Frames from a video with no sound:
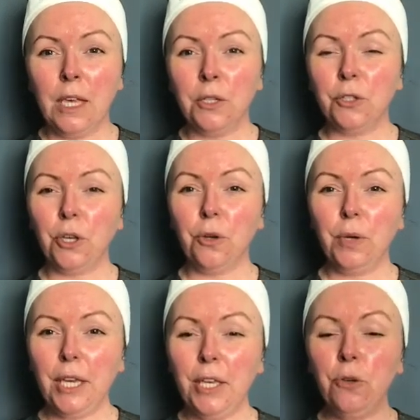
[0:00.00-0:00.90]
So
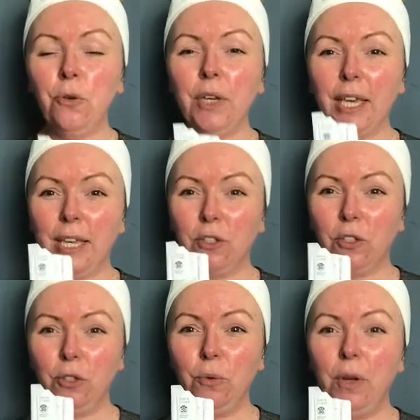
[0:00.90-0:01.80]
in your
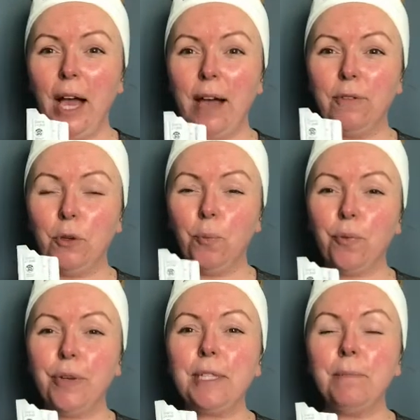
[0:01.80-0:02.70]
kits, you will have your
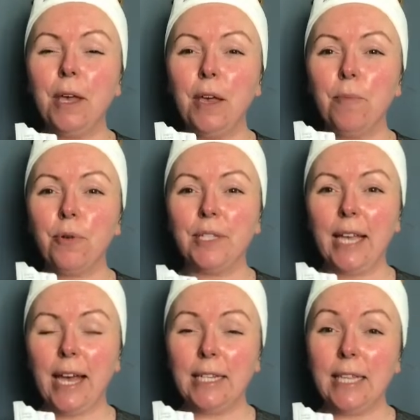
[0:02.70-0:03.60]
Prisma
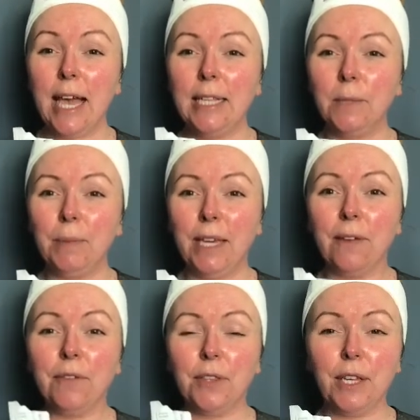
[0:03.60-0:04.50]
Protect SPF
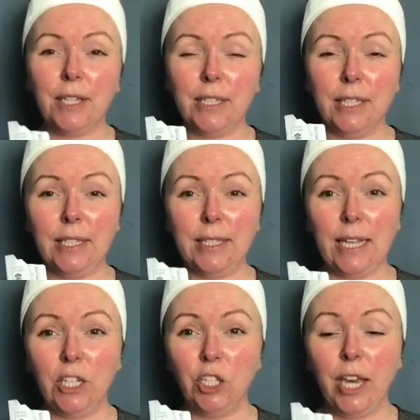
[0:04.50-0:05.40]
30
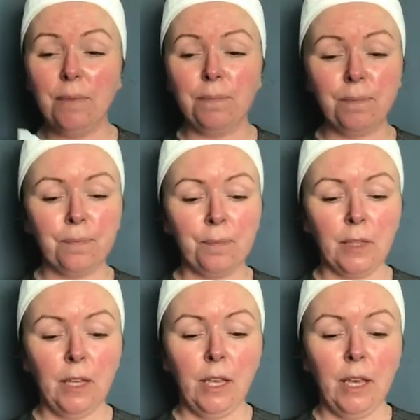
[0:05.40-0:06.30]
sachet,
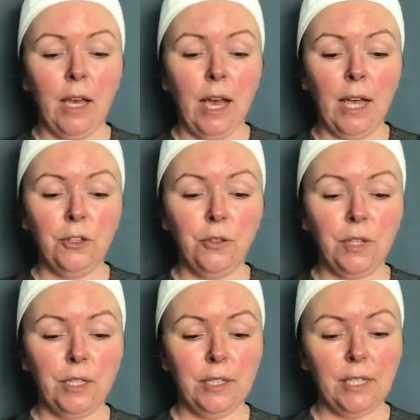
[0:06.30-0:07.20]
and you
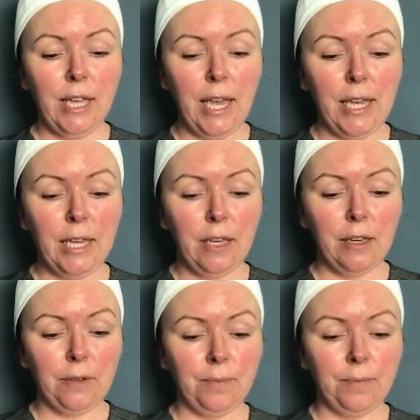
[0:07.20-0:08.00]
can take,